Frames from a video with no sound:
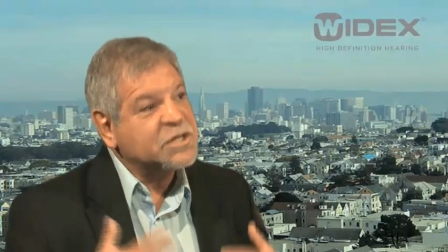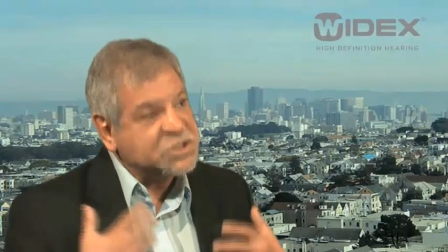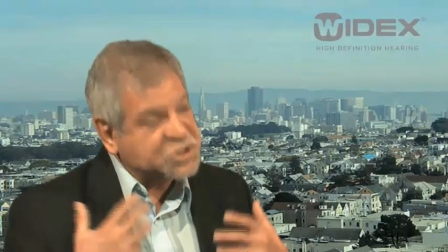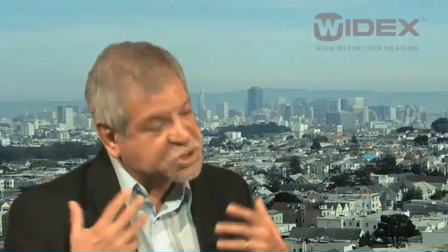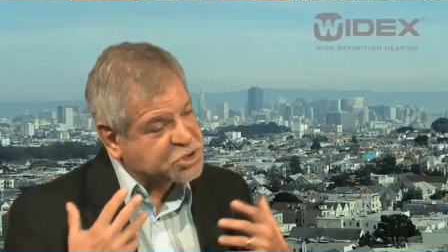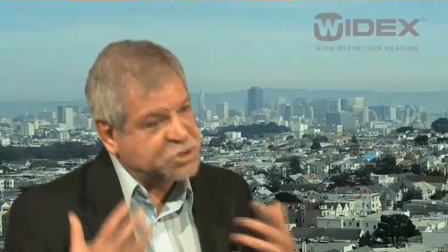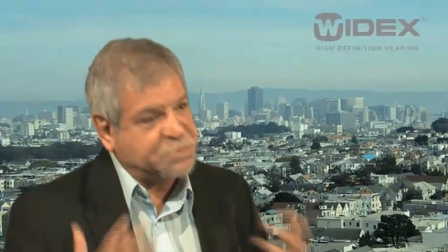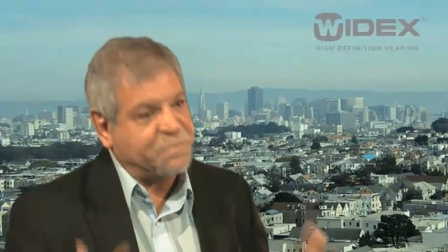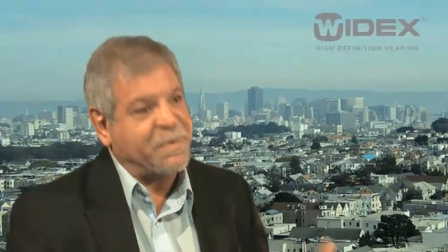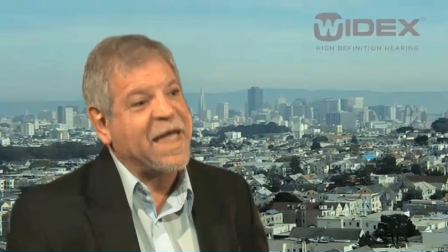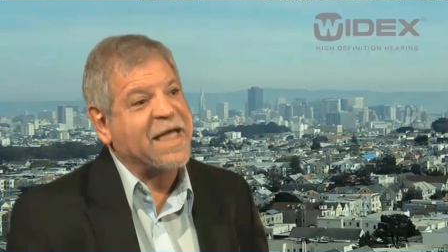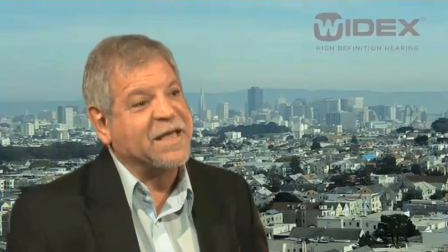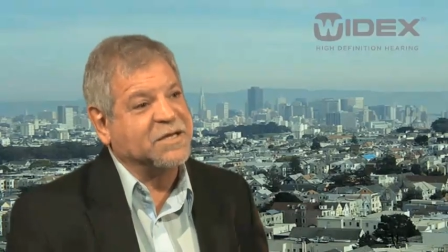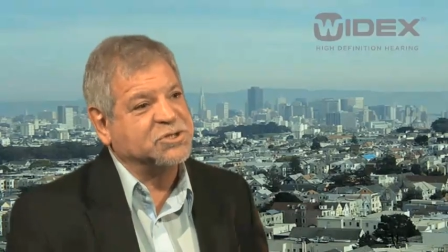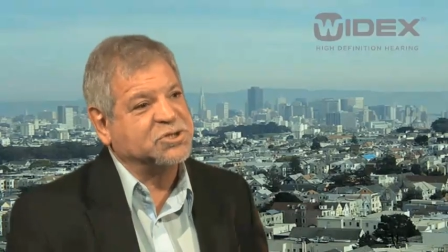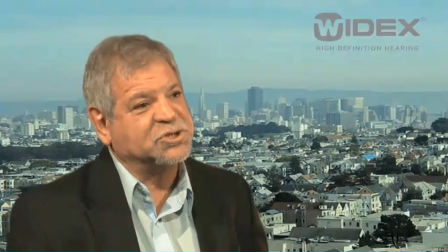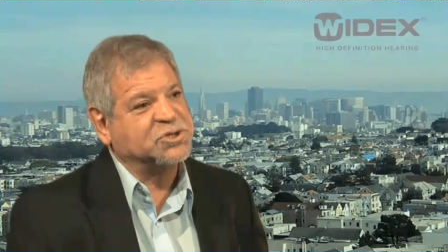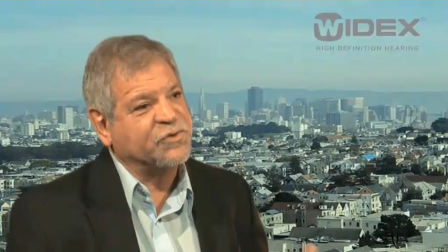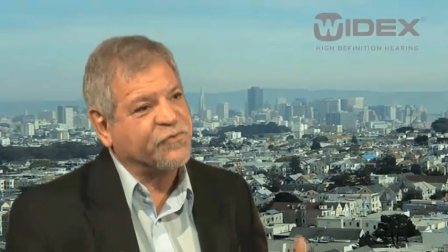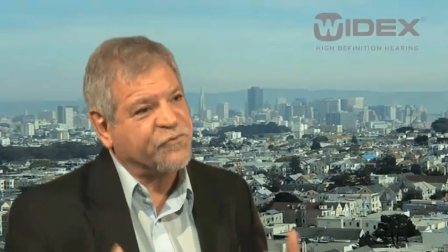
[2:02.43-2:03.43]

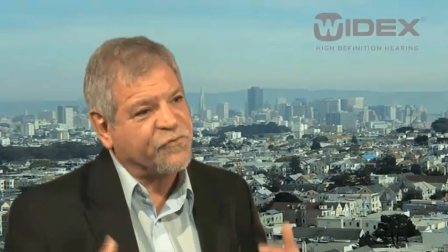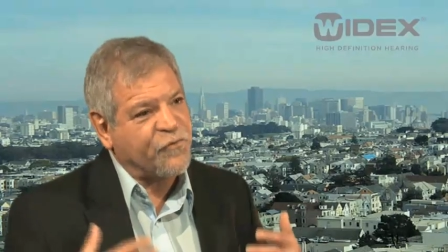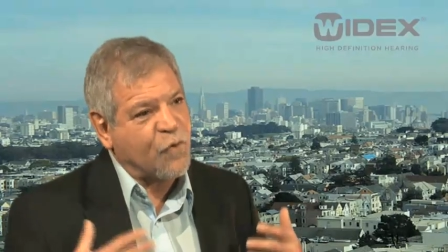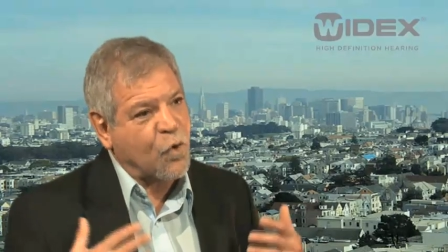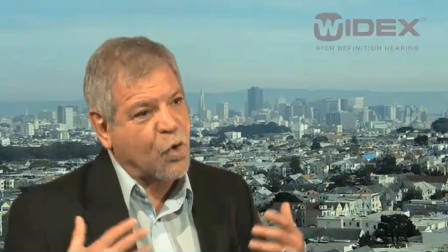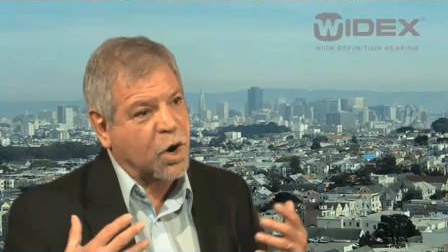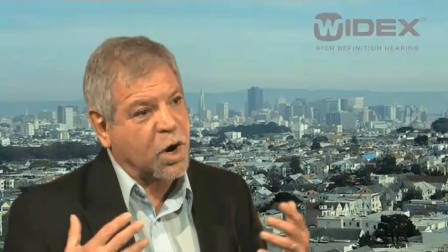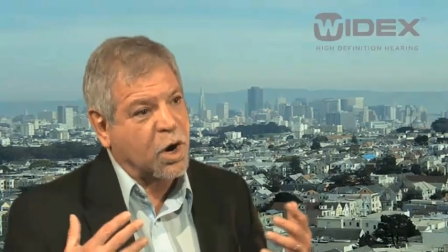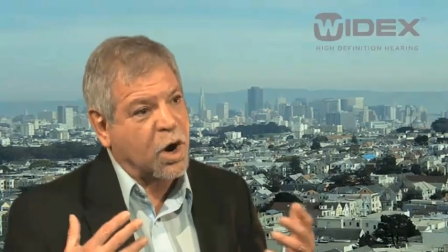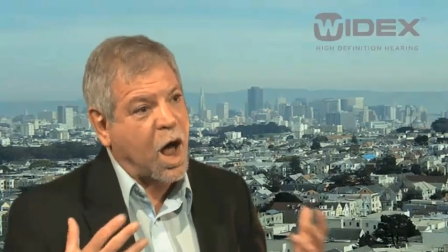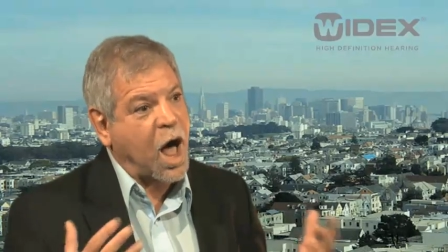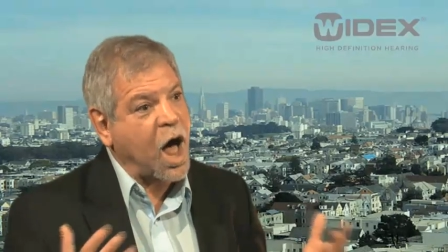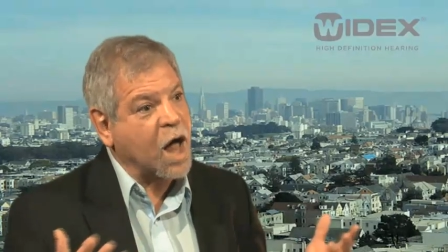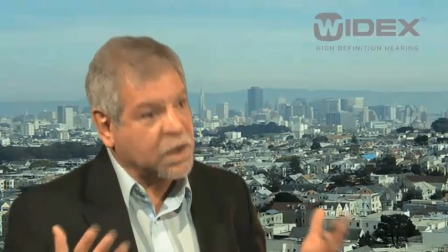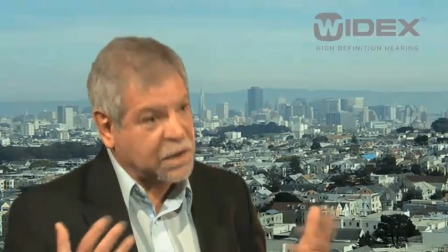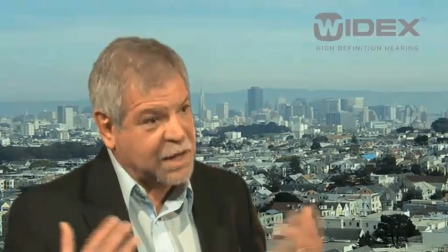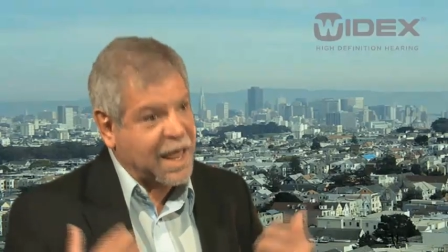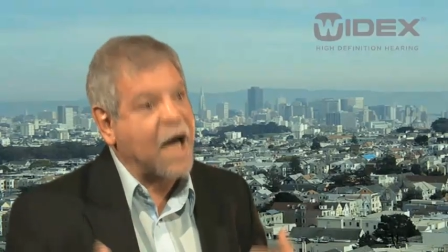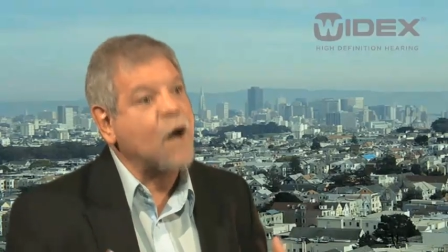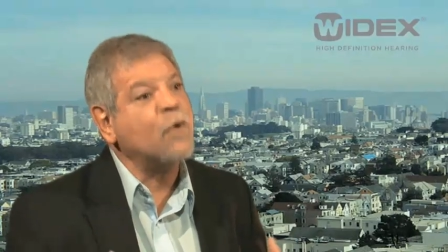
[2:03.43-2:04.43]
space for
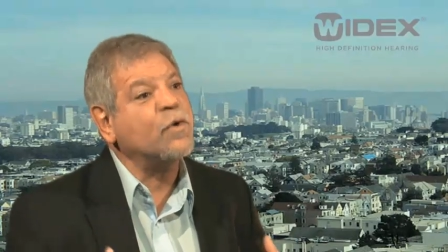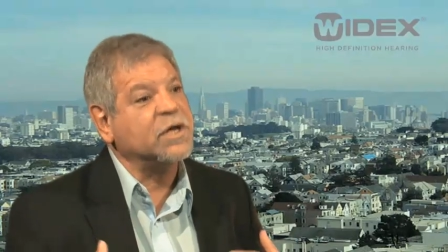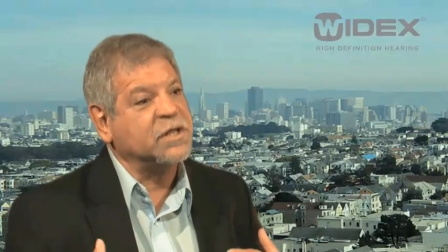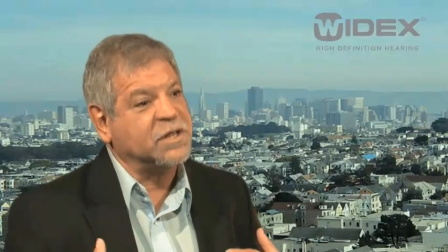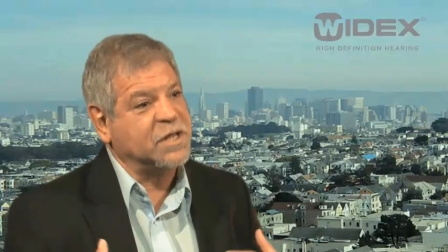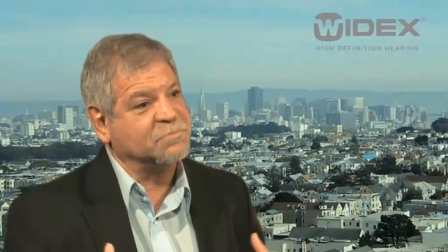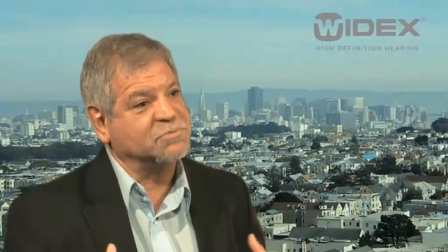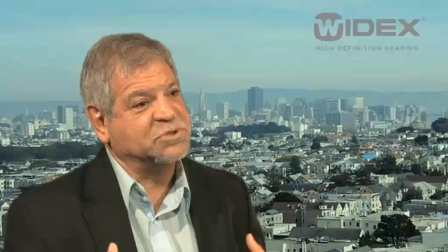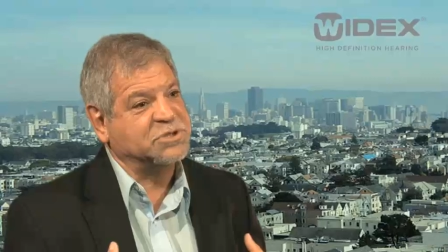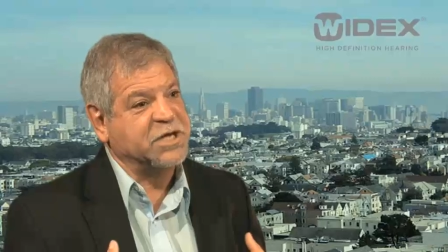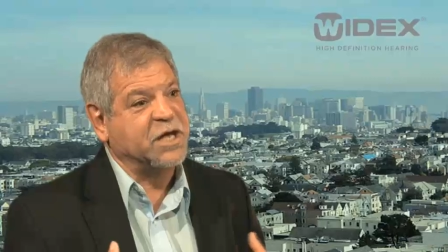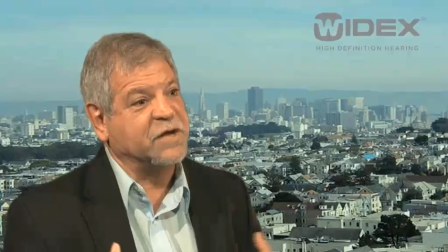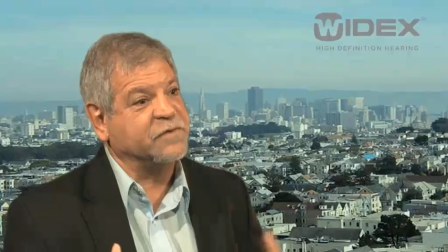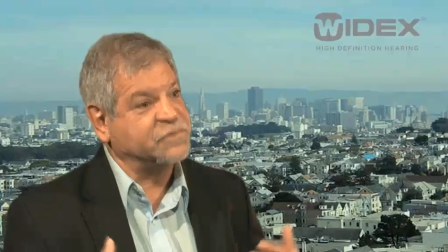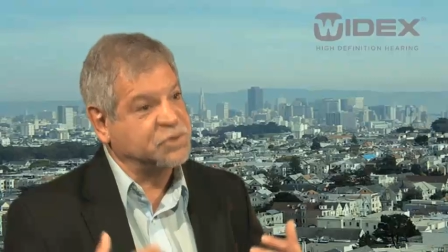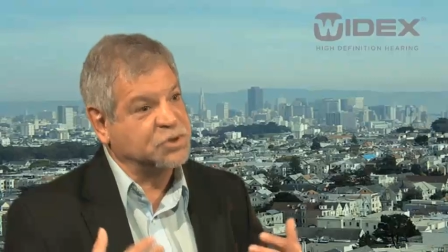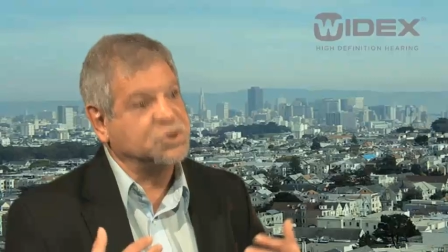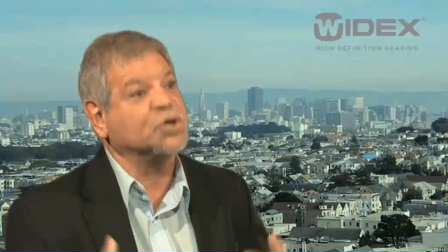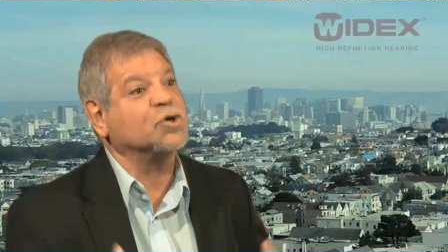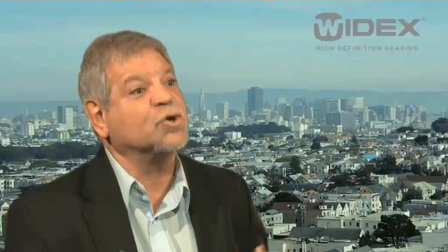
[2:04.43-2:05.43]
allowing
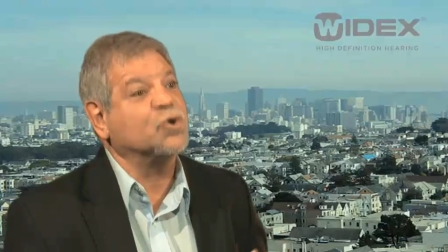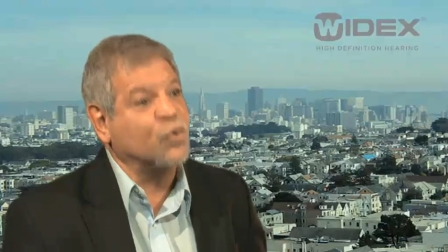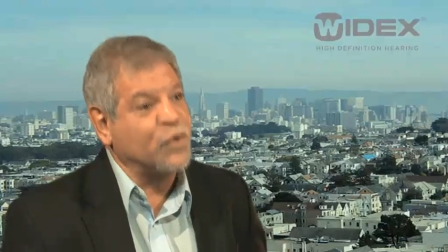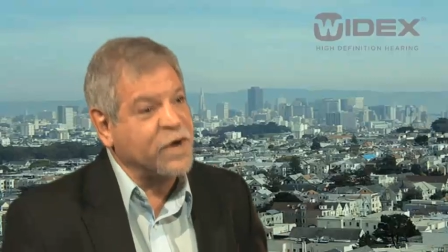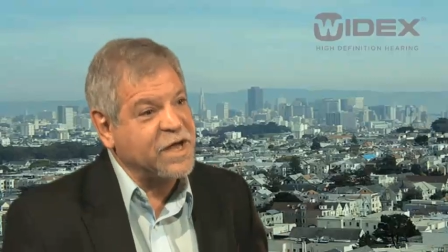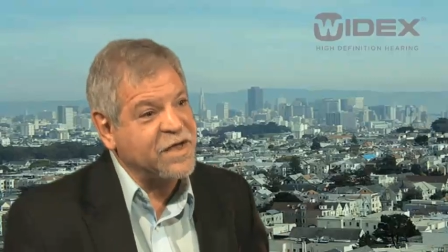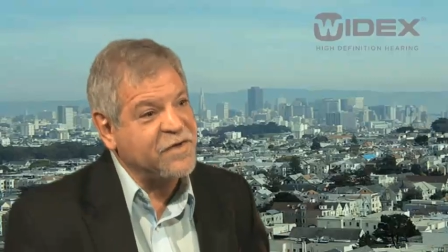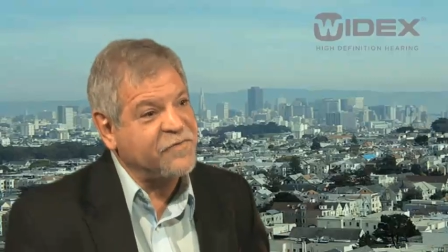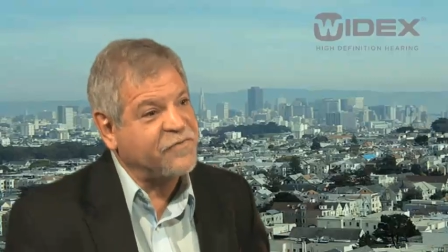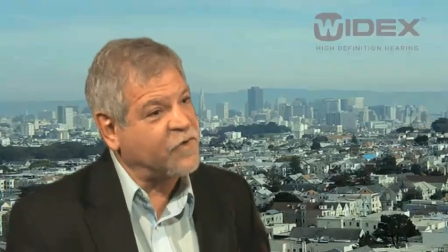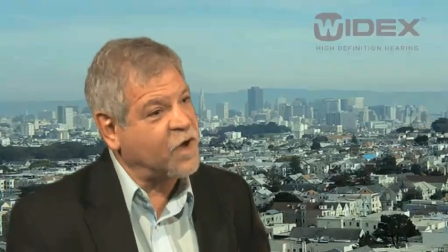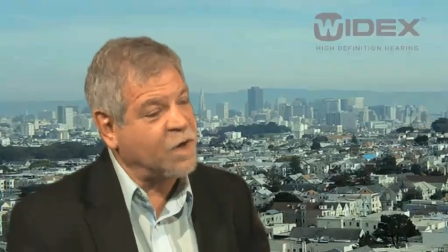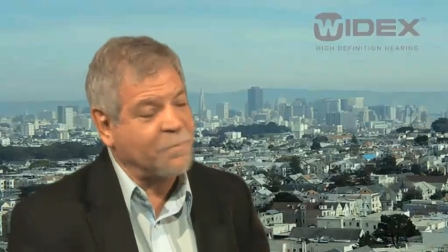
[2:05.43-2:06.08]
themselves to grieve